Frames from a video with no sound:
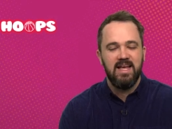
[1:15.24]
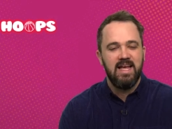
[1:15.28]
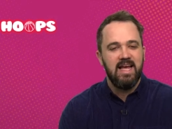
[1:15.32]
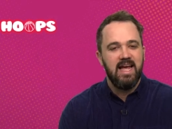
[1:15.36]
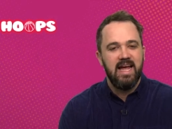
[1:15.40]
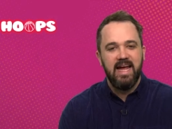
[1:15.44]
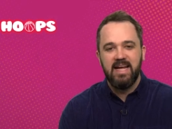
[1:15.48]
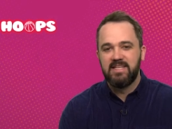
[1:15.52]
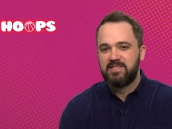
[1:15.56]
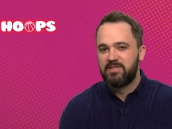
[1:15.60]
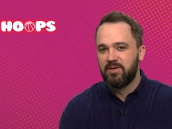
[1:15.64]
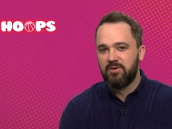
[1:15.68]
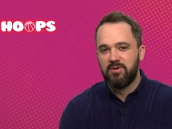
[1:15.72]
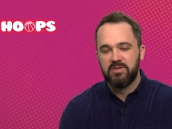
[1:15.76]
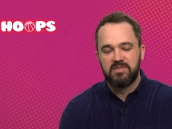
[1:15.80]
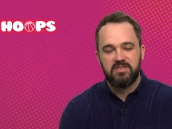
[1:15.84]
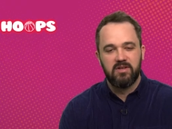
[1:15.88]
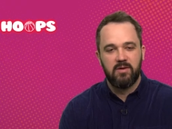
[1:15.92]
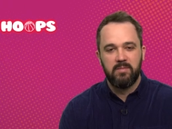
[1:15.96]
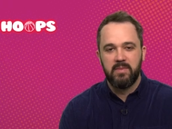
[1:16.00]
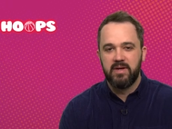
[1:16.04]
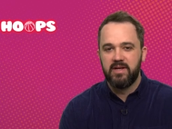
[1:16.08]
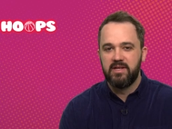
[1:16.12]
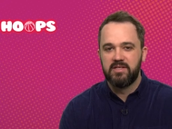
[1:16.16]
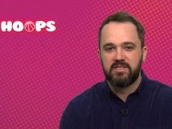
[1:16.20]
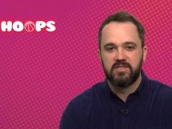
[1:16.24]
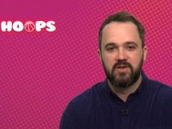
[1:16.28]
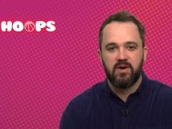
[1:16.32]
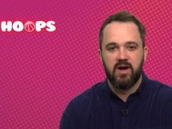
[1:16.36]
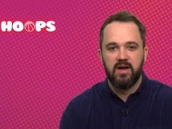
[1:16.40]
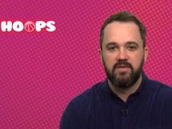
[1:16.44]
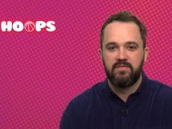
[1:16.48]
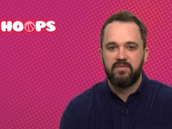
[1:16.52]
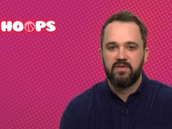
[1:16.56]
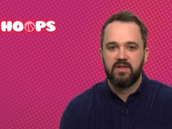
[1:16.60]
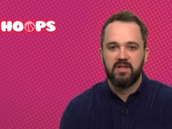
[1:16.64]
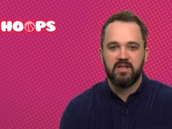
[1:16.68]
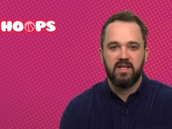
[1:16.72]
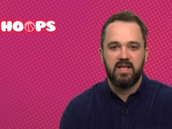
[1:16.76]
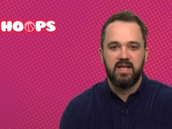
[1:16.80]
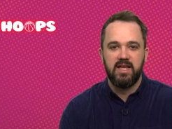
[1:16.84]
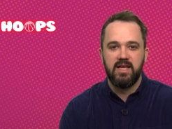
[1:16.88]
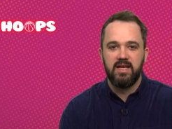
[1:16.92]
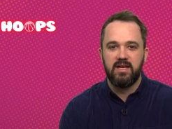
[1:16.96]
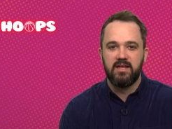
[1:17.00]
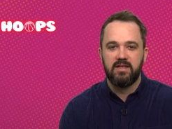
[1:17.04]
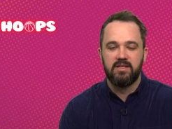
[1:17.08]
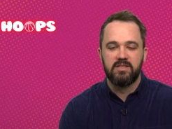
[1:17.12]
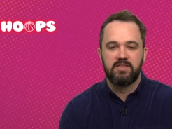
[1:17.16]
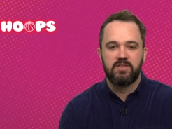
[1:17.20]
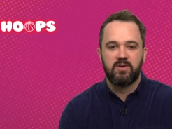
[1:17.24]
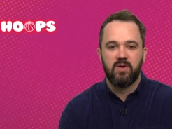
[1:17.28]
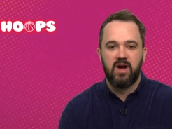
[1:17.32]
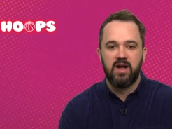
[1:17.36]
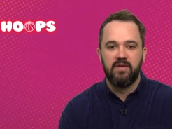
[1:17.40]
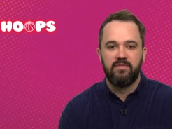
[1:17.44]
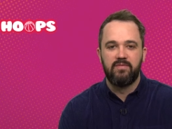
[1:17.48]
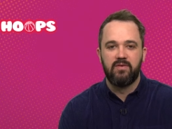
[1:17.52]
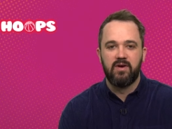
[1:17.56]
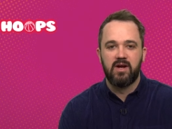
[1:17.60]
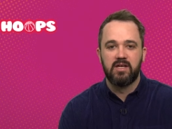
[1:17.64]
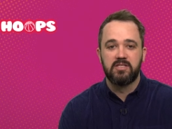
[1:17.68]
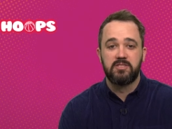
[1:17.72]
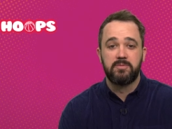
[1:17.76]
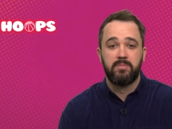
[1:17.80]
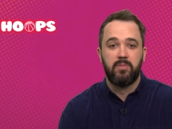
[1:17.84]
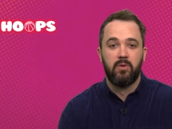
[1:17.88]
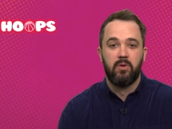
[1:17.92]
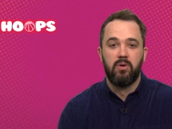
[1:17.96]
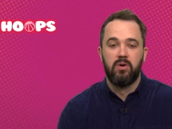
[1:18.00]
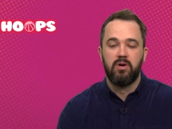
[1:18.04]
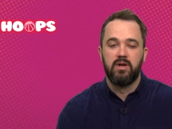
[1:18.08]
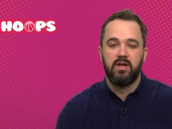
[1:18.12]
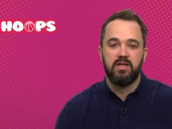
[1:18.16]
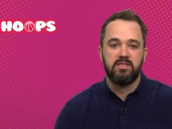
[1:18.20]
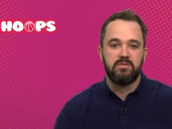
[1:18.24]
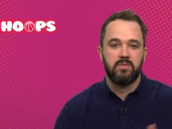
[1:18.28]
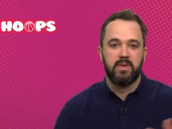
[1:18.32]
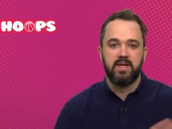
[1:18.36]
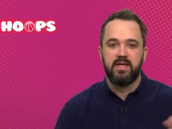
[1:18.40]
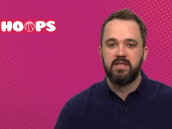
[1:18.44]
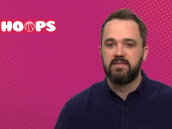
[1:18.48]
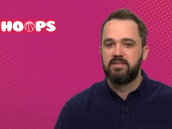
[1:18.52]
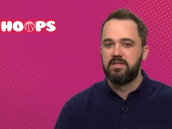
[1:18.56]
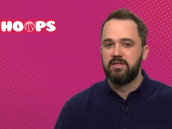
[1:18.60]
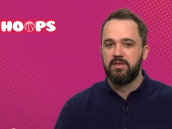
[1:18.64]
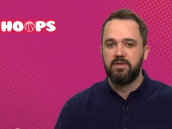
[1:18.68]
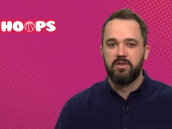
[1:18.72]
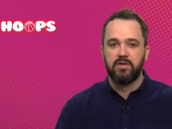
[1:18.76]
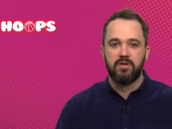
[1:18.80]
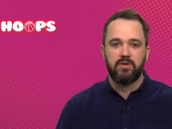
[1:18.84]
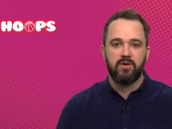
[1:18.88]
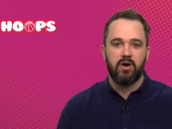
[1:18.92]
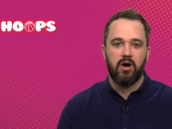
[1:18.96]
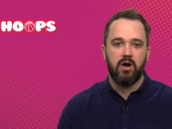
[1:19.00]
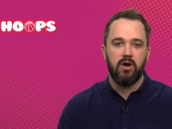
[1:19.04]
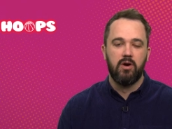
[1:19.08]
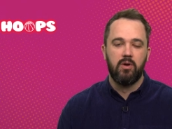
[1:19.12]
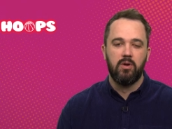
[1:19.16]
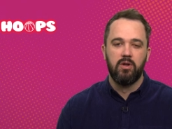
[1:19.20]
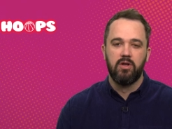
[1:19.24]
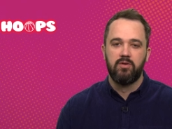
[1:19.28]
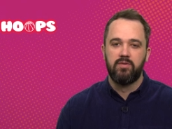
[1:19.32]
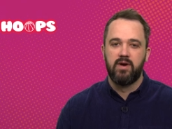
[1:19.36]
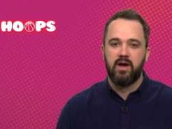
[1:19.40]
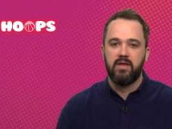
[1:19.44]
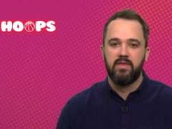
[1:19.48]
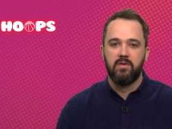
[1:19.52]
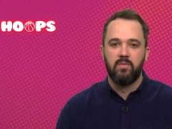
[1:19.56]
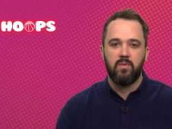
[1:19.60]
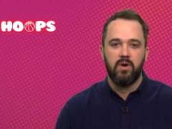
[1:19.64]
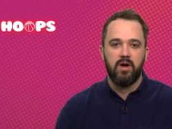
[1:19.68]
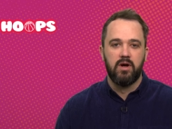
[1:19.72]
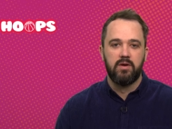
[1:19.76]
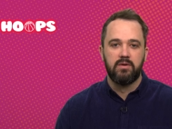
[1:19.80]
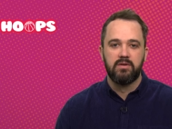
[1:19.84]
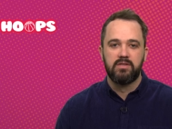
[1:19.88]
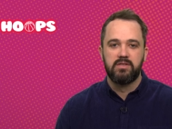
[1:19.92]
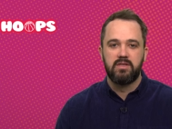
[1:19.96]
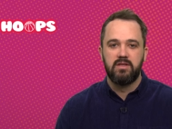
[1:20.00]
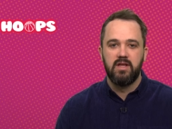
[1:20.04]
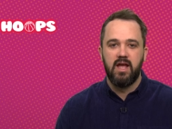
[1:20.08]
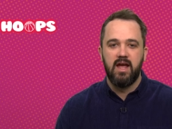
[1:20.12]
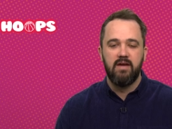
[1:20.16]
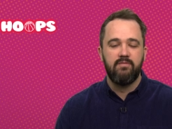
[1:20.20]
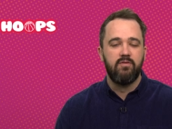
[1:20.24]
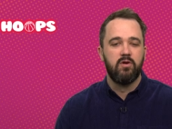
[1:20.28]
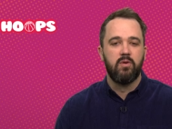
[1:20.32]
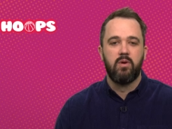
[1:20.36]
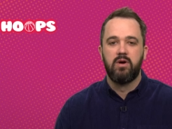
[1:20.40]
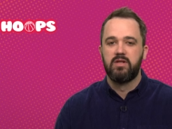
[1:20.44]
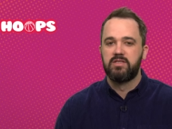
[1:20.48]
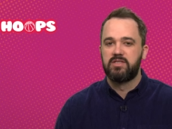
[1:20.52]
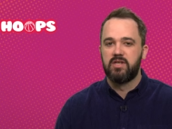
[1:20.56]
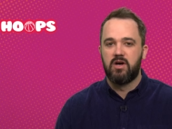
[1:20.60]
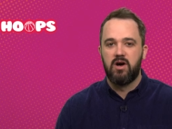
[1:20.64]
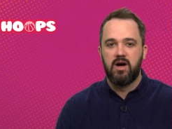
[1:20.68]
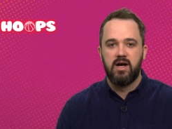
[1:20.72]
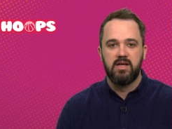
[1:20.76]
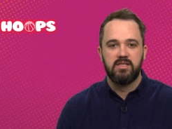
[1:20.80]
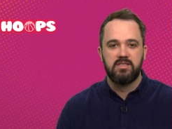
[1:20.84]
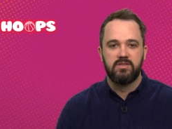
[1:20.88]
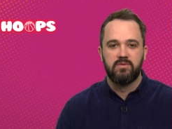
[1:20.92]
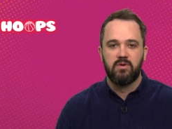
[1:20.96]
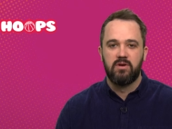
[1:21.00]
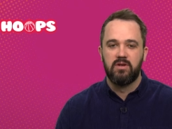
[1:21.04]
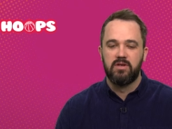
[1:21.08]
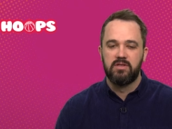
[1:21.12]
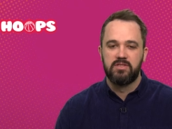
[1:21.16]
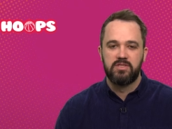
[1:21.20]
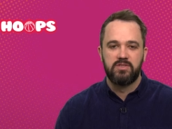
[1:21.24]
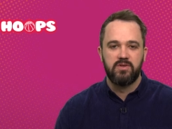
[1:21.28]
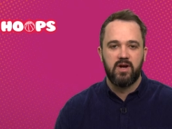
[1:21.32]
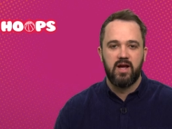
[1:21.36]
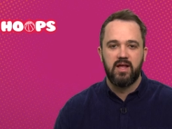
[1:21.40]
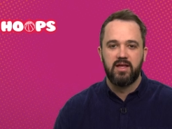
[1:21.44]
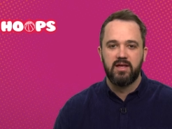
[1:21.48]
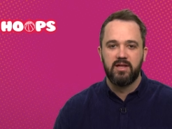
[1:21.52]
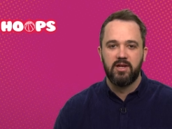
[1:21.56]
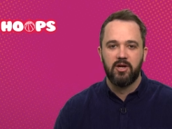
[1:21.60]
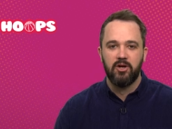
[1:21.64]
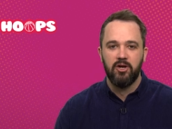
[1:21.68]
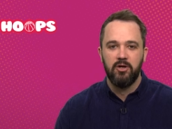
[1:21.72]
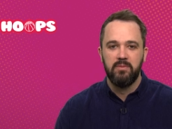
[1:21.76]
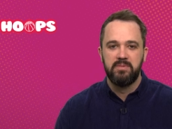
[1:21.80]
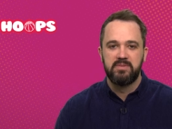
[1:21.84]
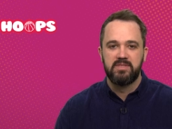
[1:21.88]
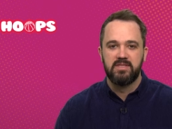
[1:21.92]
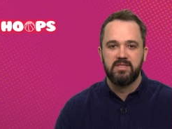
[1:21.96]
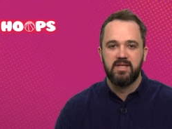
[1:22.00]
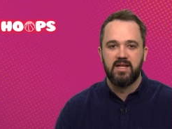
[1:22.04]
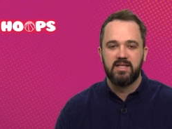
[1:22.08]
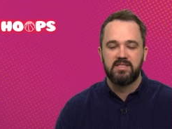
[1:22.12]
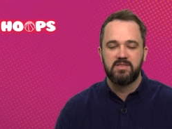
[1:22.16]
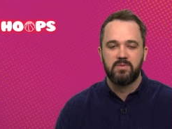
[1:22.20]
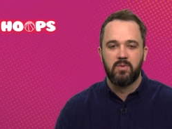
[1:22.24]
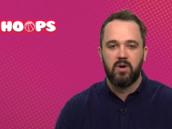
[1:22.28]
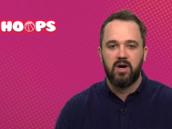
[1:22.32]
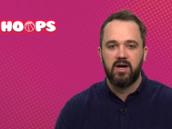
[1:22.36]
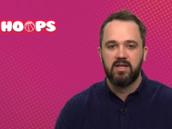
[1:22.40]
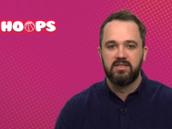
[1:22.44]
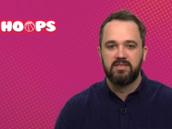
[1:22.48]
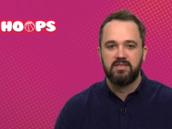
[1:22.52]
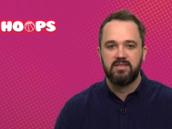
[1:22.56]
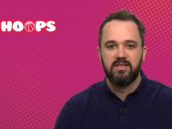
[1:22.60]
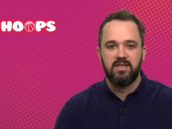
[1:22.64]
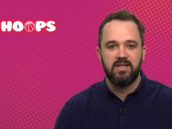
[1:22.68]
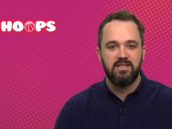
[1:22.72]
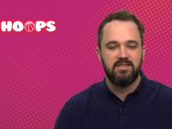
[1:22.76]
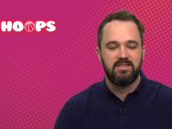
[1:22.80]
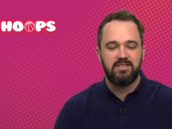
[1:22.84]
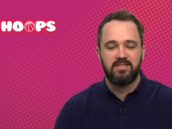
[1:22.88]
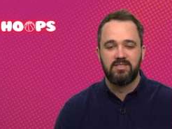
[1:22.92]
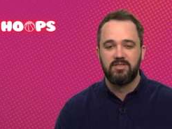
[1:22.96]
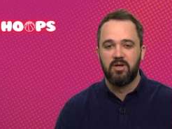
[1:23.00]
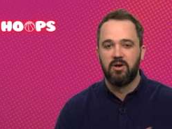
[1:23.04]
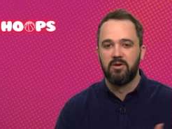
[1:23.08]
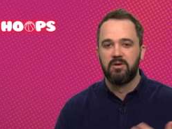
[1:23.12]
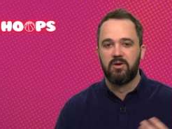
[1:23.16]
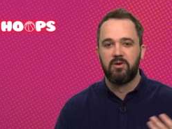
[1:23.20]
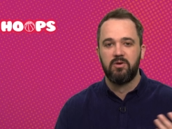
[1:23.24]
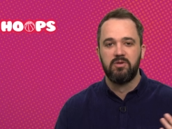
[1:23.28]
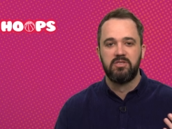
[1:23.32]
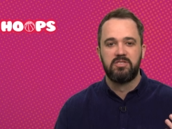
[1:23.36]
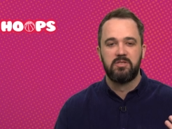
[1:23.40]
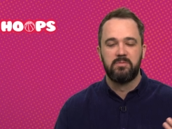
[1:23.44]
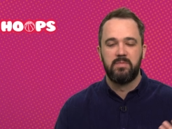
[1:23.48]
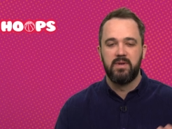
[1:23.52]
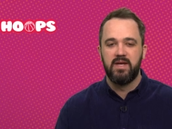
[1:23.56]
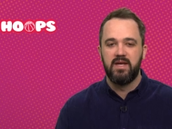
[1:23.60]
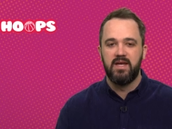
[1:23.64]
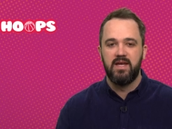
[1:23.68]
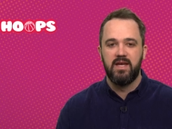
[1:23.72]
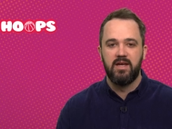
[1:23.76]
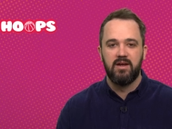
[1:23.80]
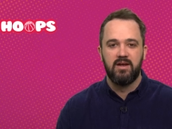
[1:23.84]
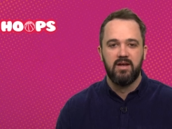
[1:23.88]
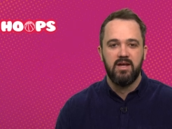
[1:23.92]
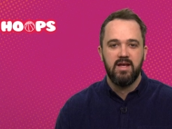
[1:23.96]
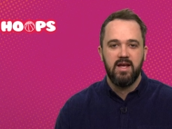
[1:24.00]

it's awesome. I mean, it's great for the league and it's great for our sport as we continue to grow all around the world. Everyone's eyes are on Australian hoops, and that's why it's it's so good to be here